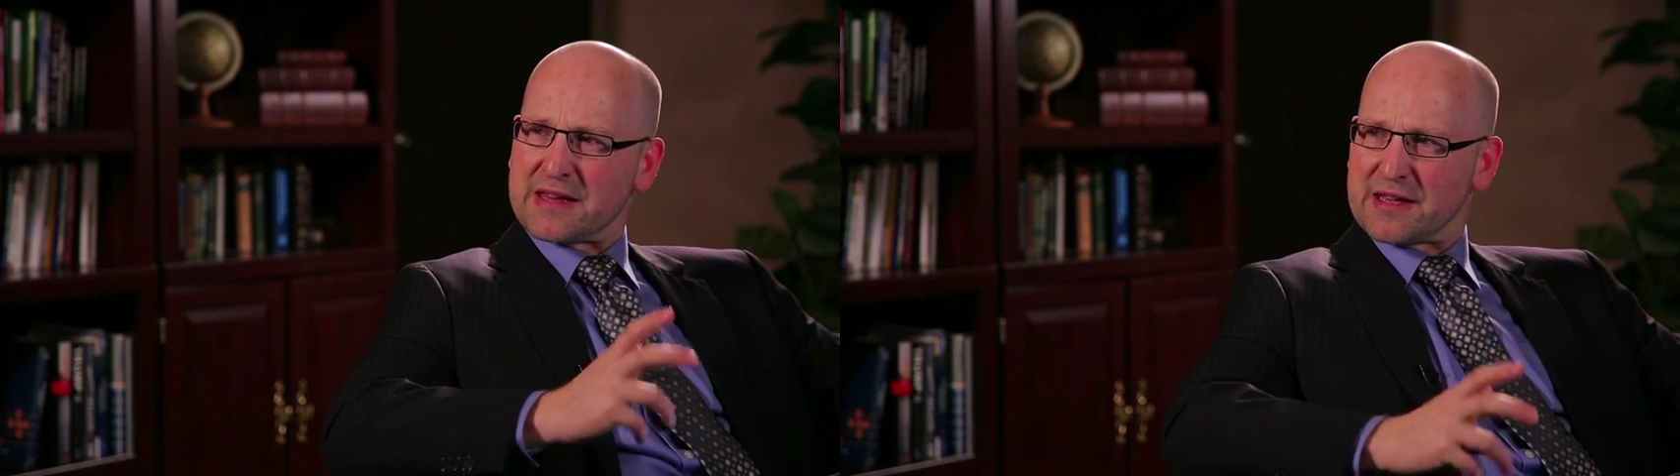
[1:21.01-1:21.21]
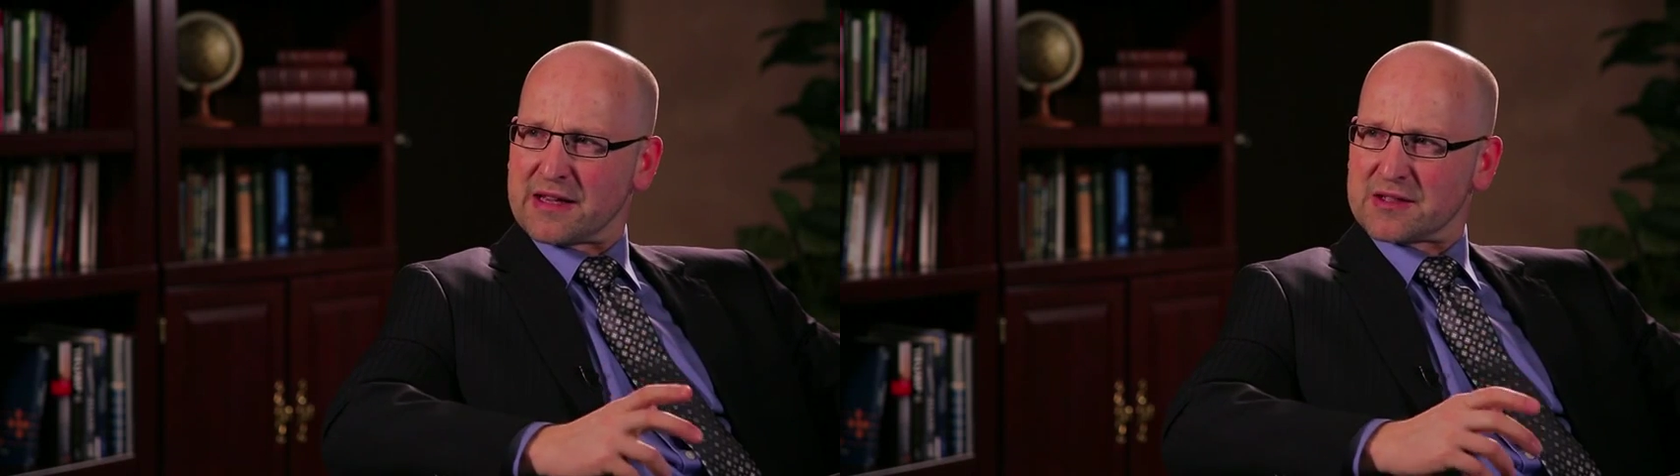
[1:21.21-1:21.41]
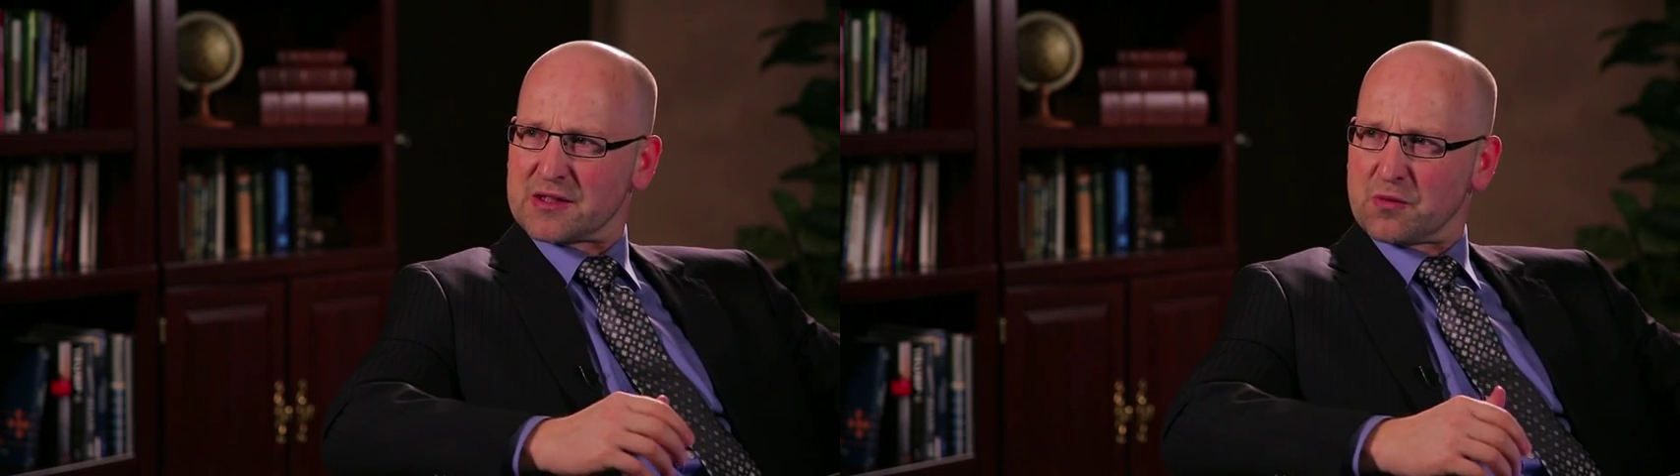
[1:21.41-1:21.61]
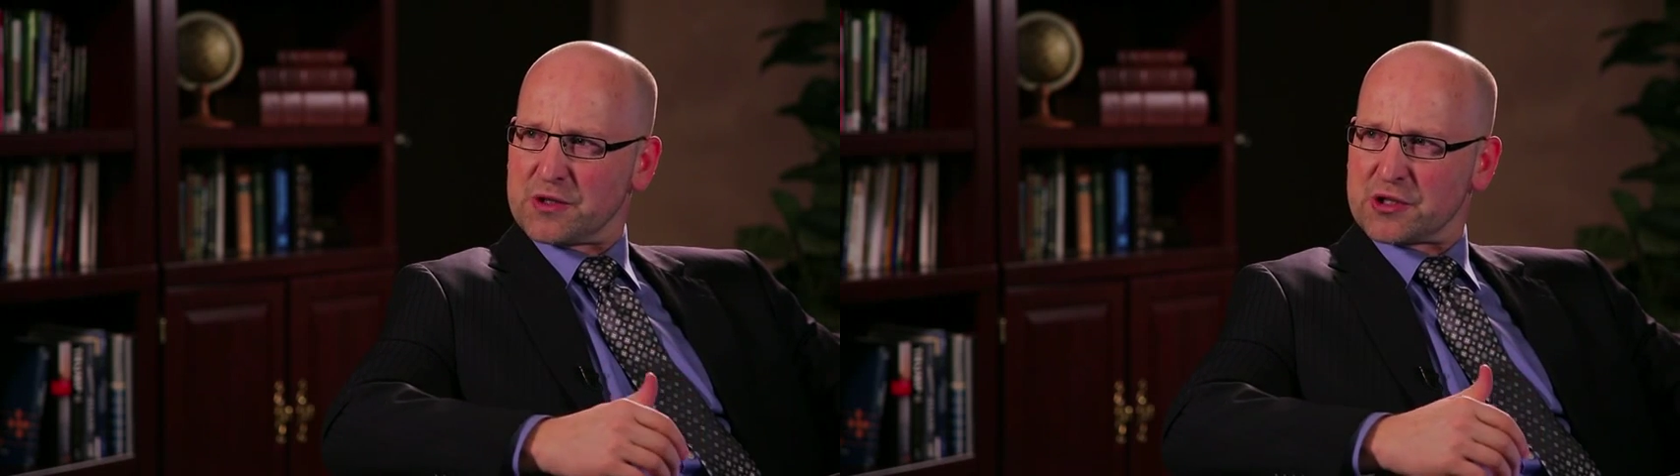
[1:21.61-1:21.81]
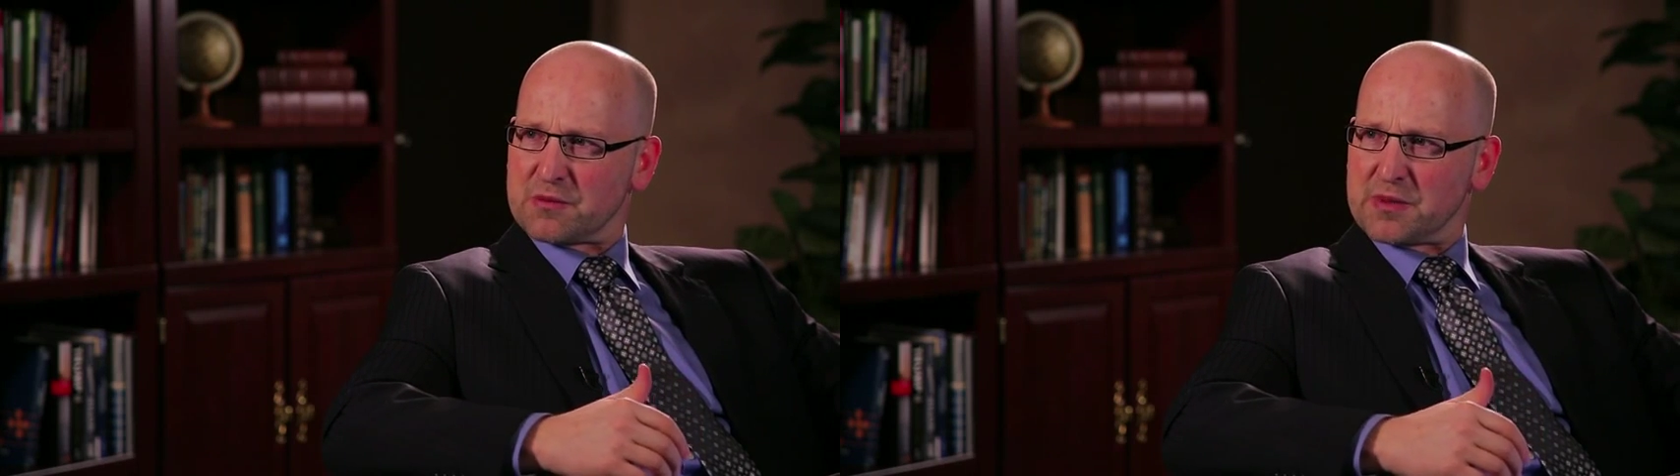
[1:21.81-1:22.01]
things that
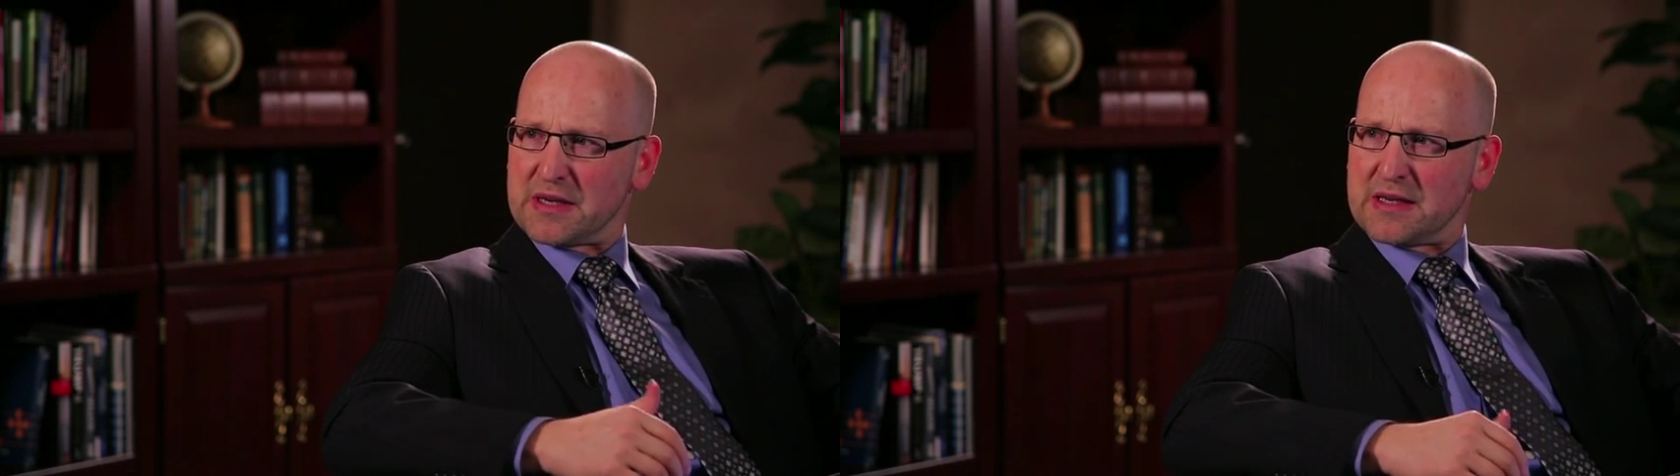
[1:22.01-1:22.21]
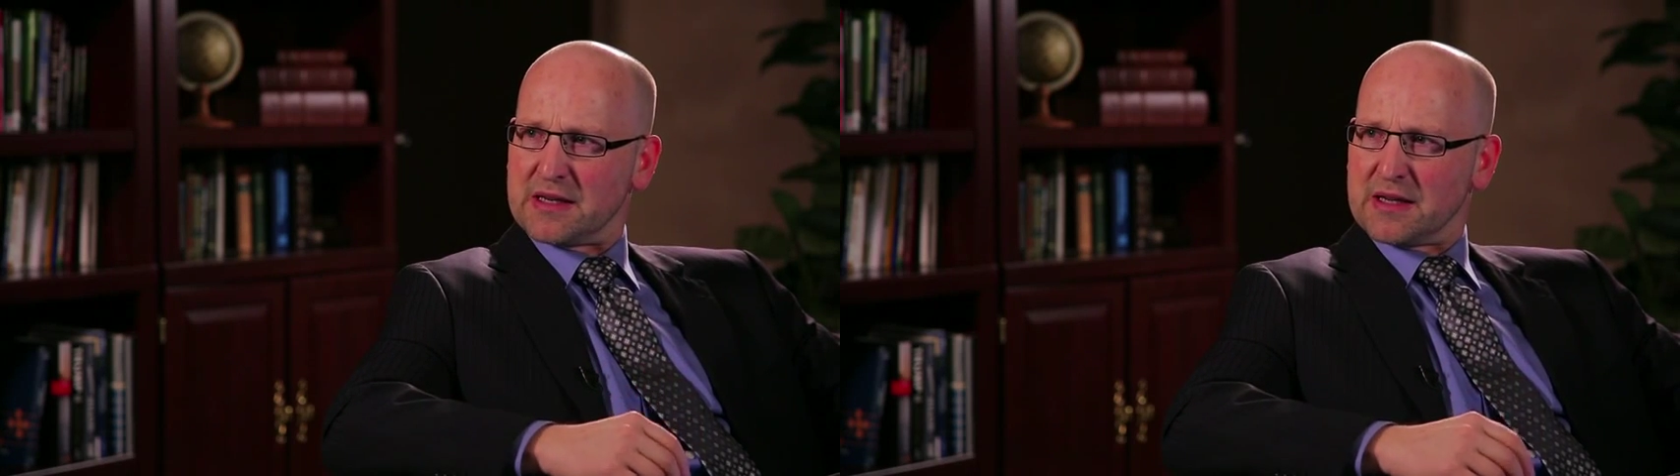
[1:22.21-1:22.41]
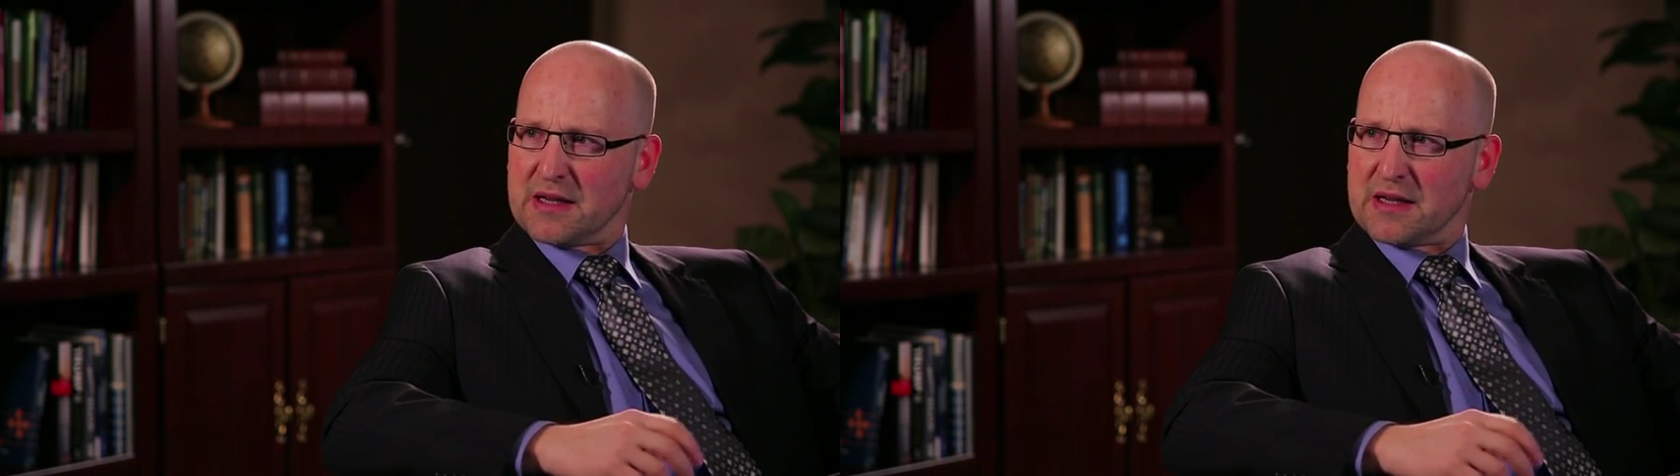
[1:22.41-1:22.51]
we should be